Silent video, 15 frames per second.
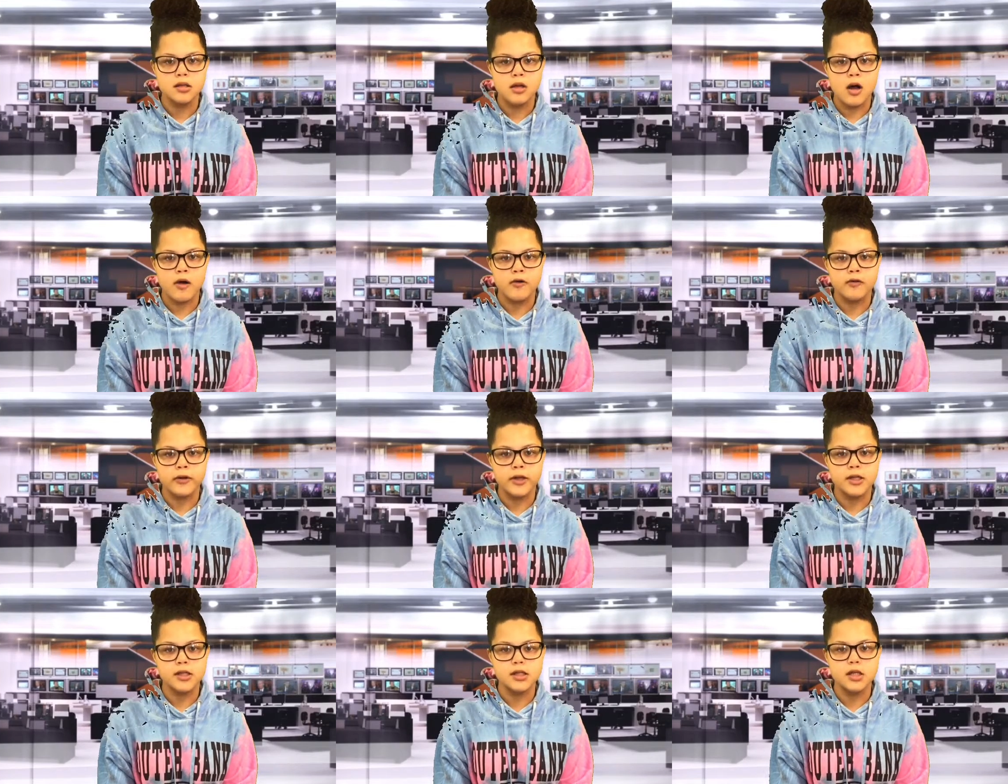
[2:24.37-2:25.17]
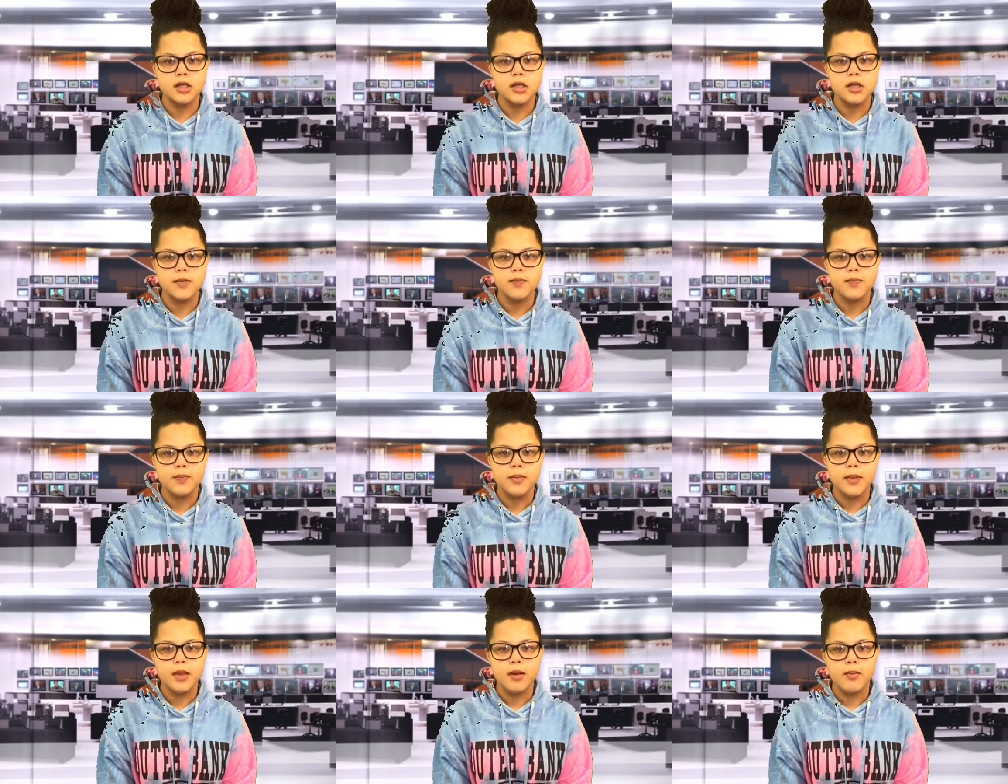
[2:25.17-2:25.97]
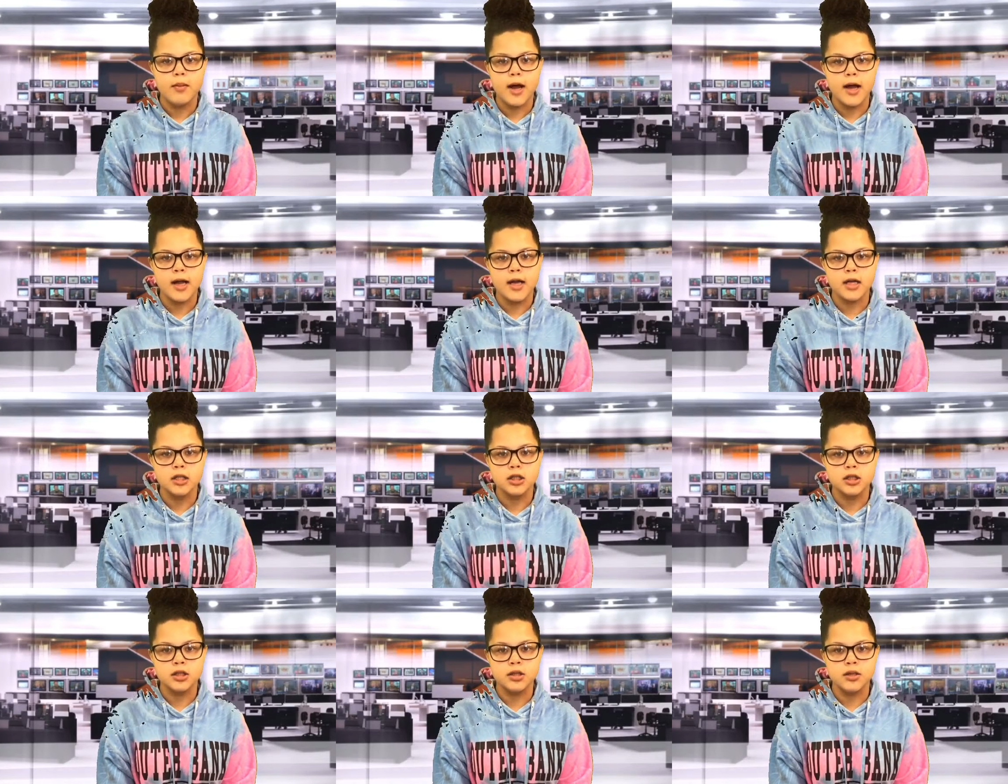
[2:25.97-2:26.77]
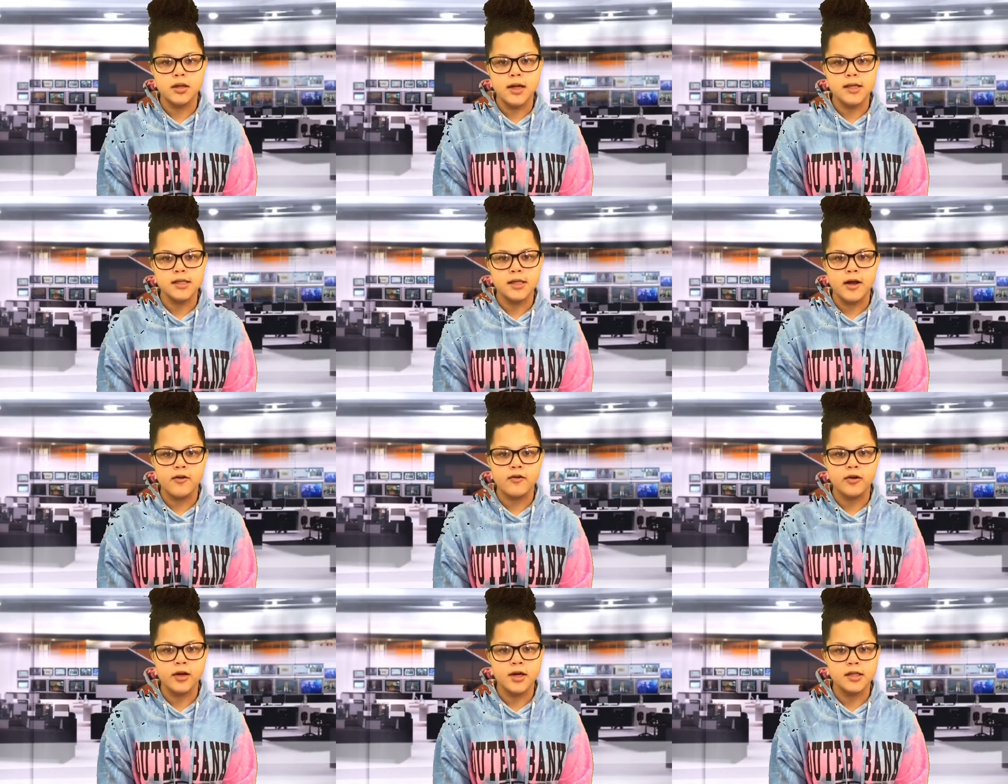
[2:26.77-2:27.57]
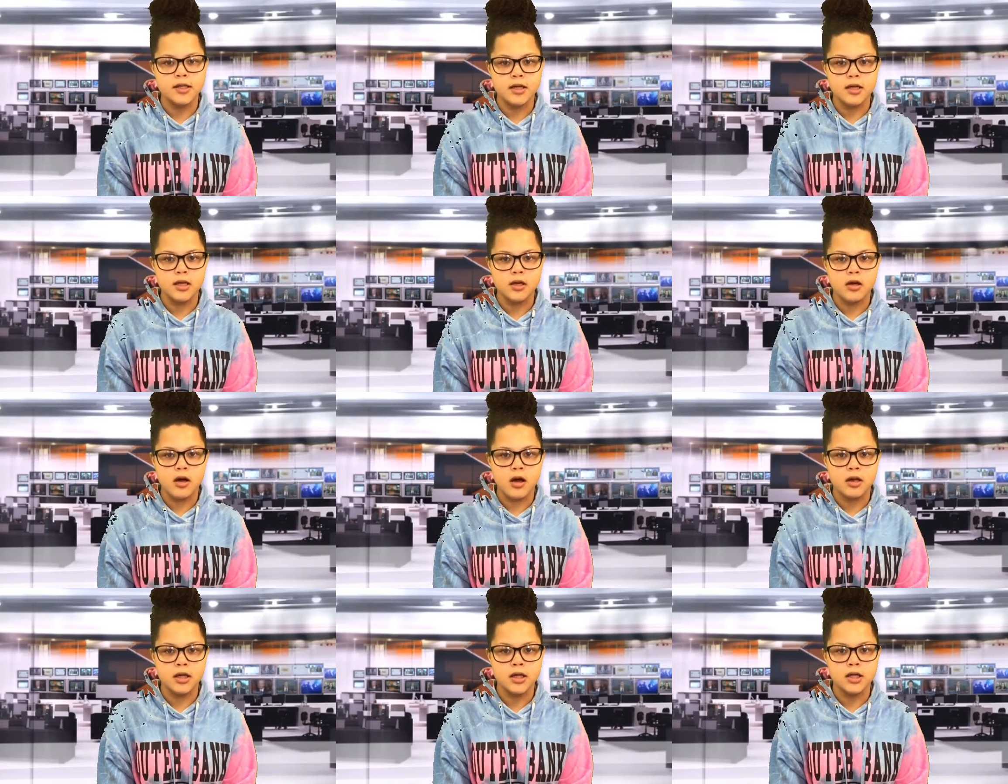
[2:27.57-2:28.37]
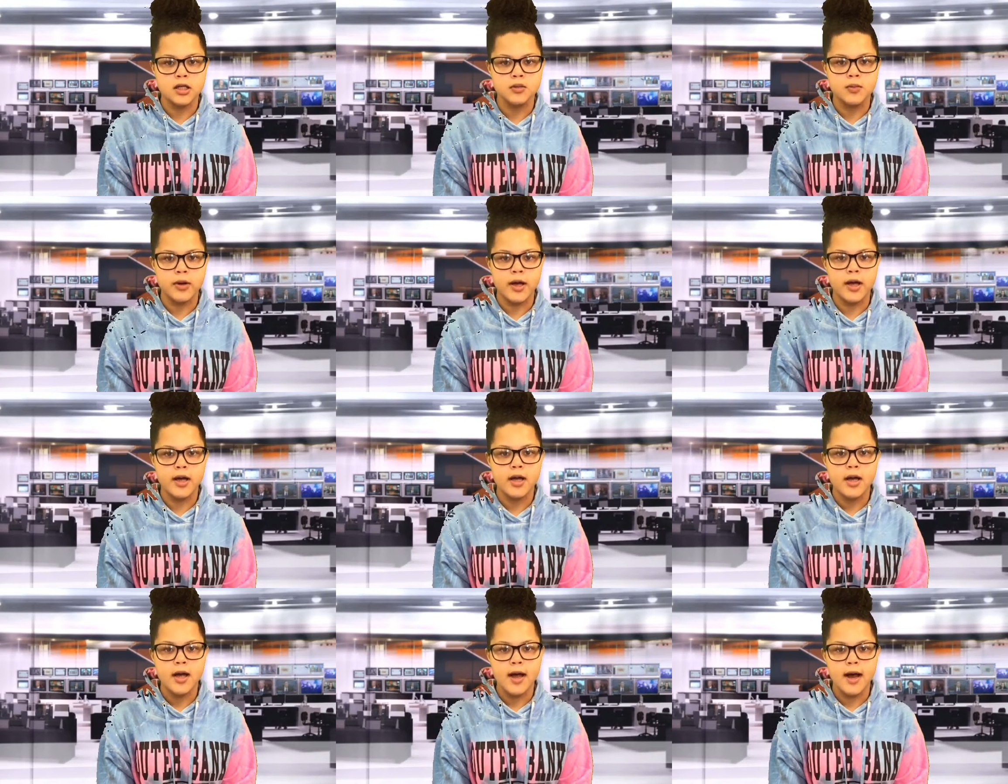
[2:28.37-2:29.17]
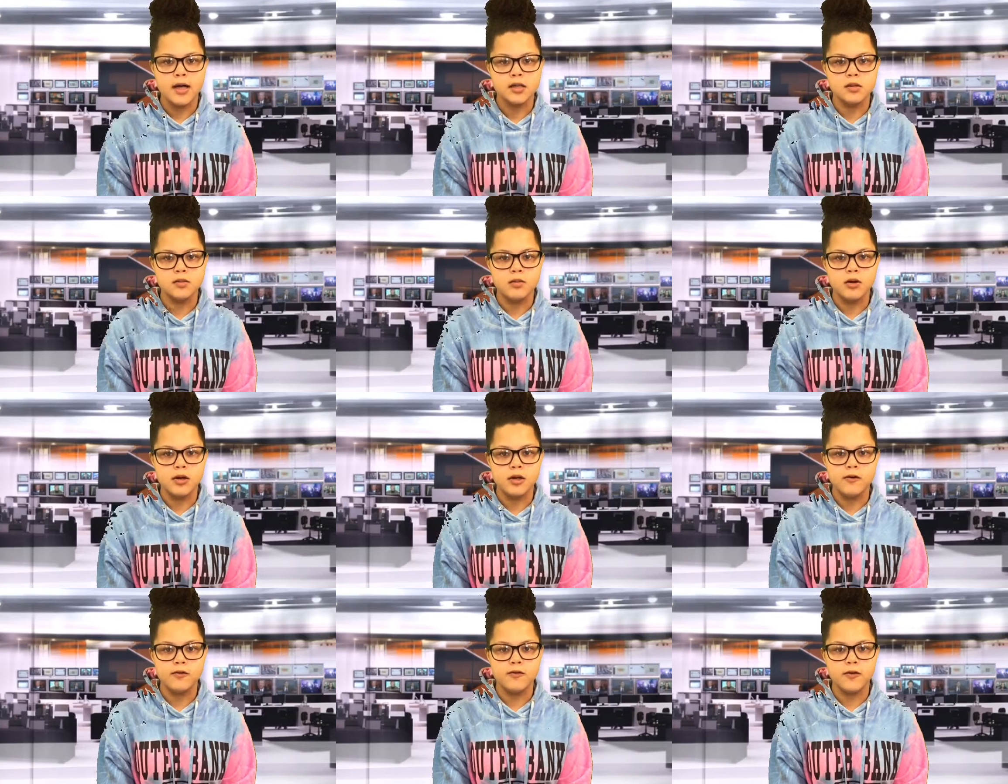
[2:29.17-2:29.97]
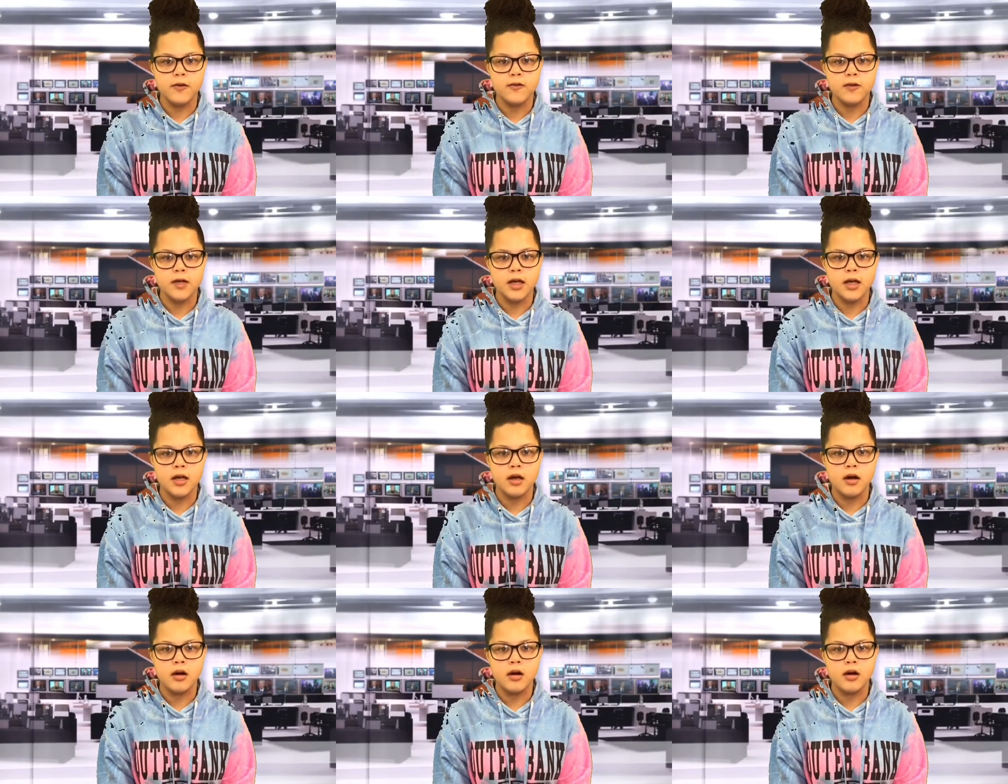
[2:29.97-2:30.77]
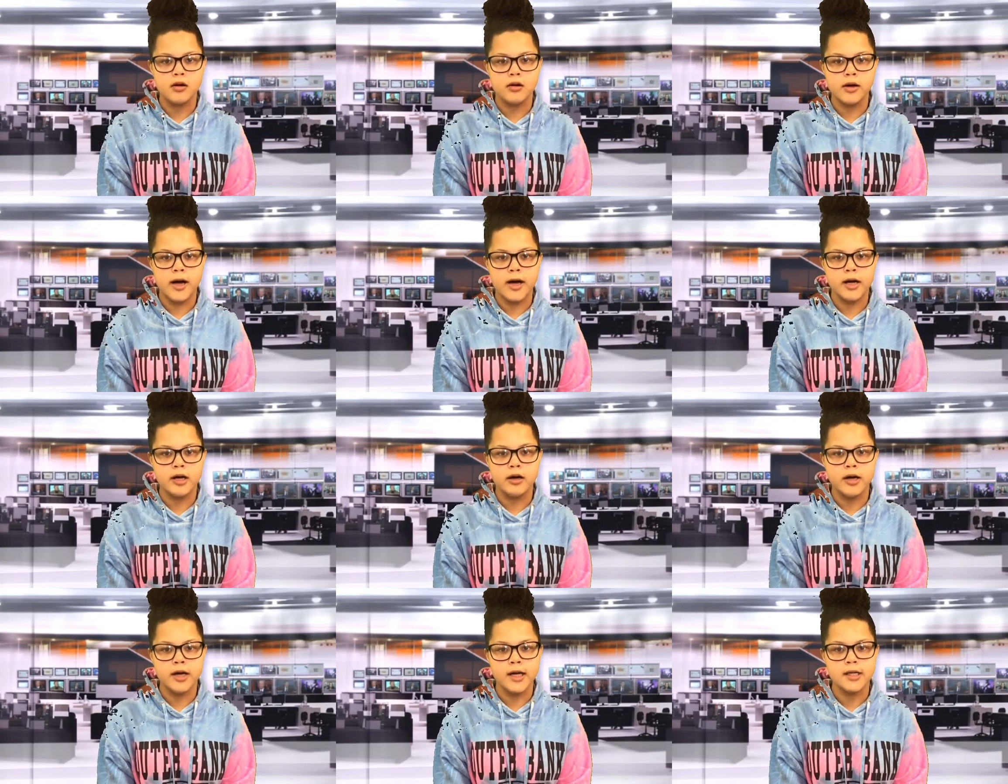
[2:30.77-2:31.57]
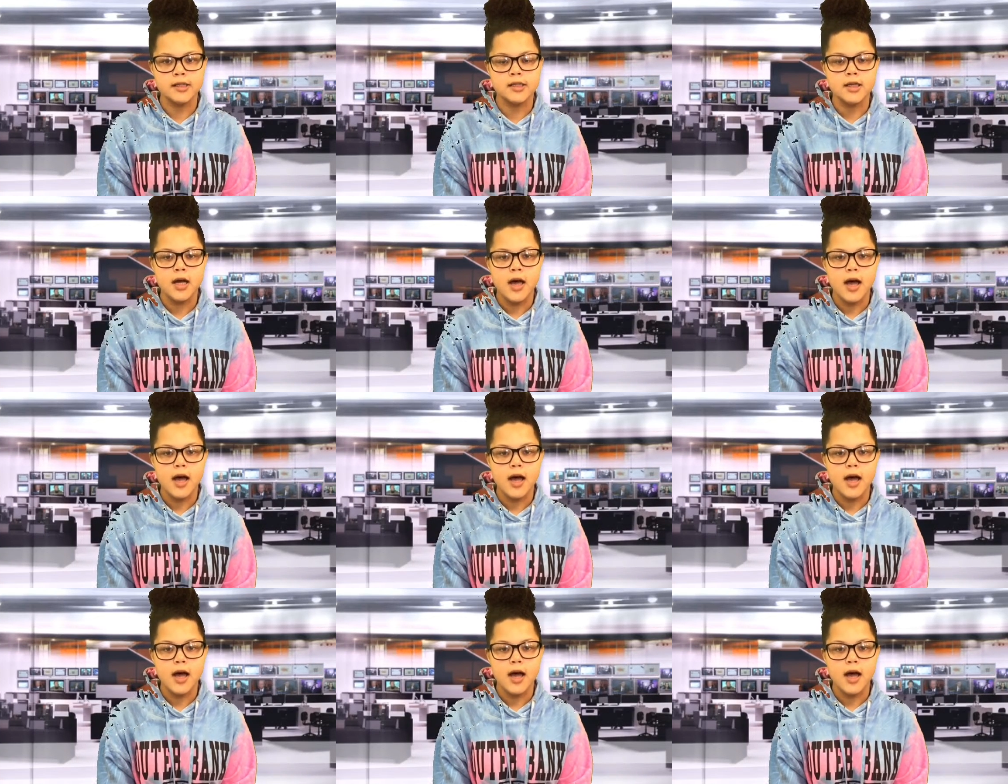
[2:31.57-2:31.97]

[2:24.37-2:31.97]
Conference. Maya Angelou has never attended college but has more than 50 honorary degrees.